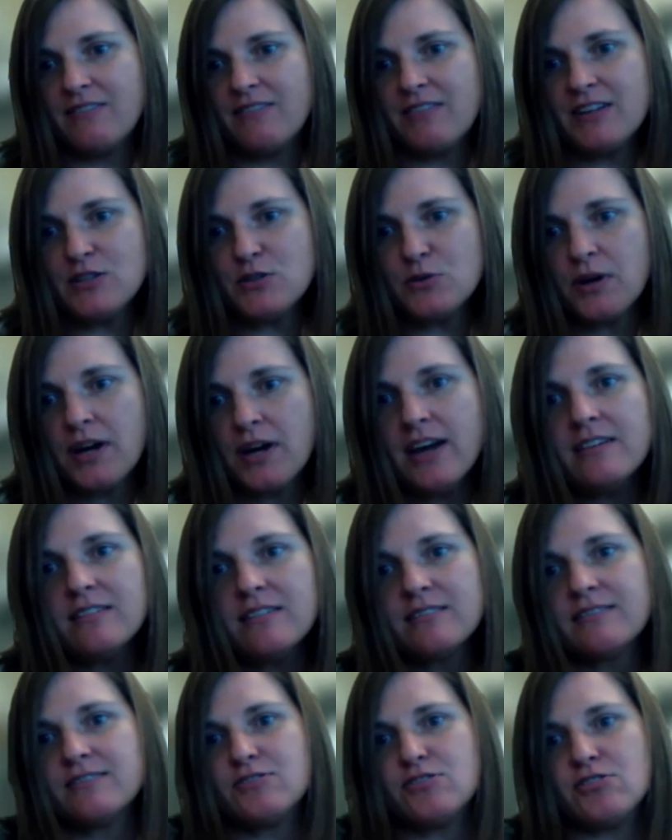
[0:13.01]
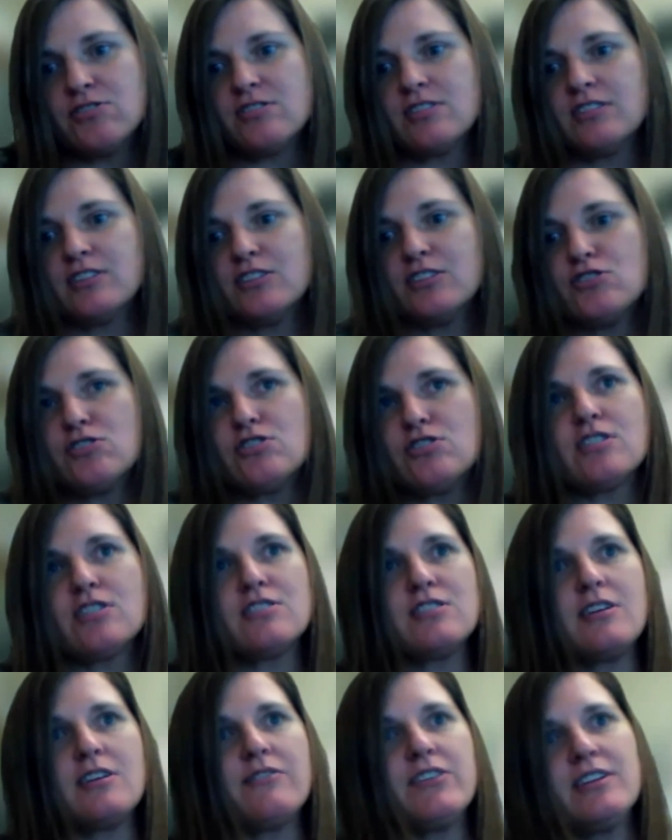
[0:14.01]
That's okay. Just the
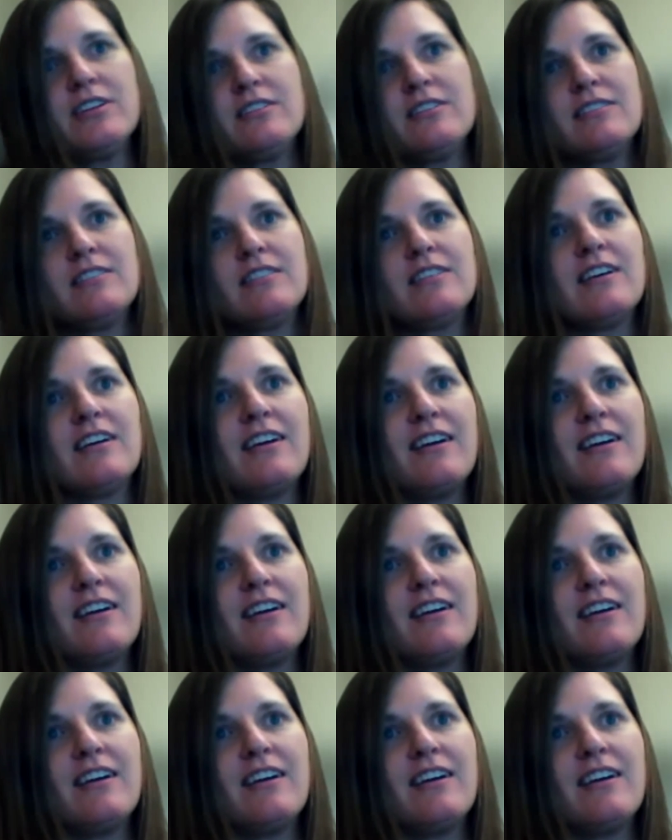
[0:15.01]
logistics of it.